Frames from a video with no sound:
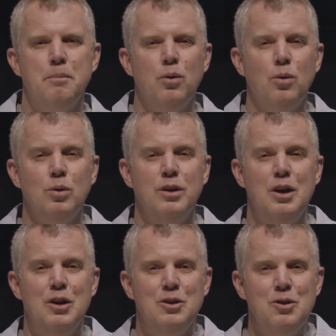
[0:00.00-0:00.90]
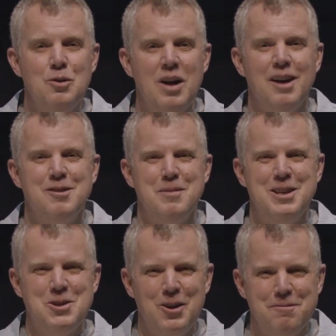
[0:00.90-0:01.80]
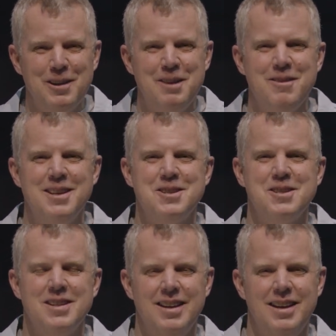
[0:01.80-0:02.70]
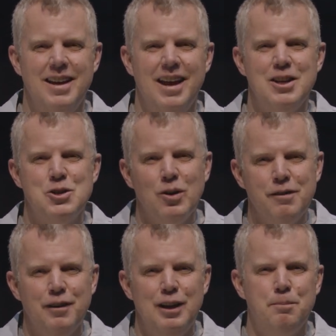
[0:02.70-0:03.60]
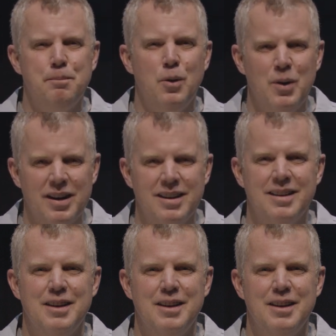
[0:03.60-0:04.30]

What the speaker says: Paul knew how to be joyfully rich and joyfully poor.